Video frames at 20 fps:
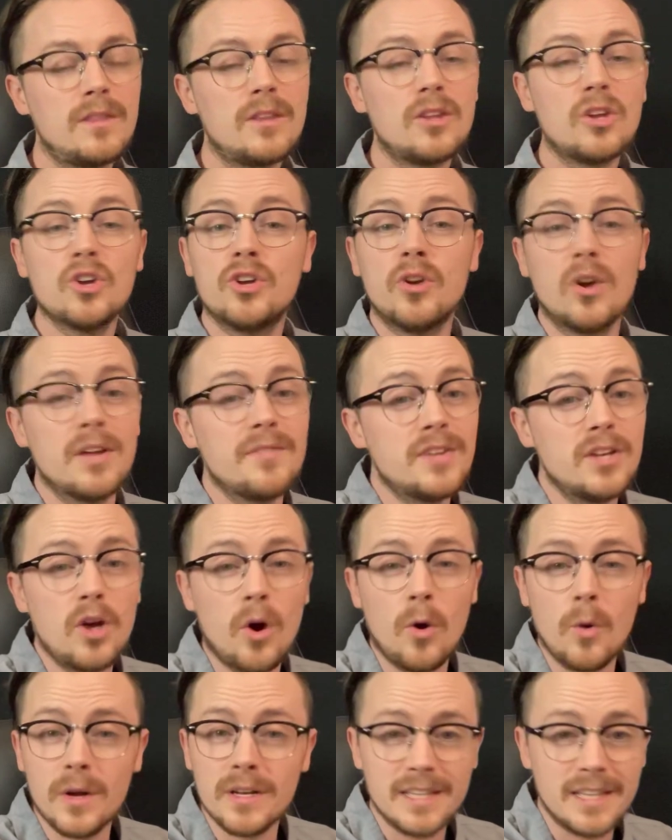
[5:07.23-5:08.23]
You don't even
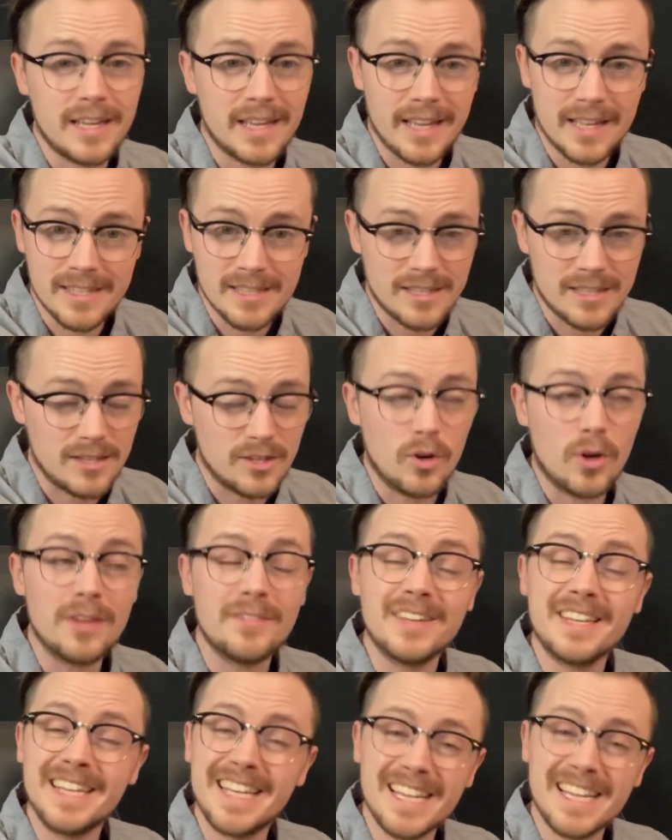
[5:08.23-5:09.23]
know you don't
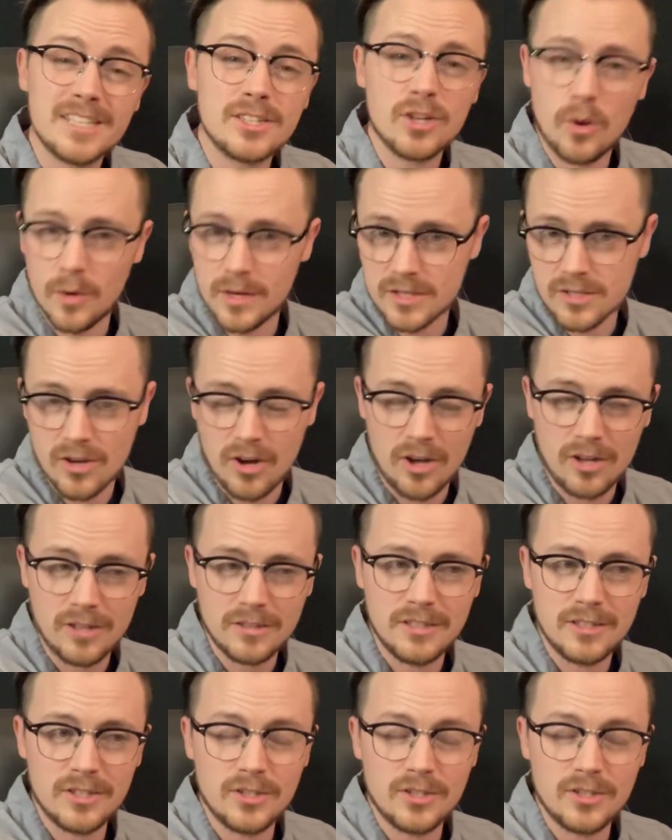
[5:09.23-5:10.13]
even need to know what it's called.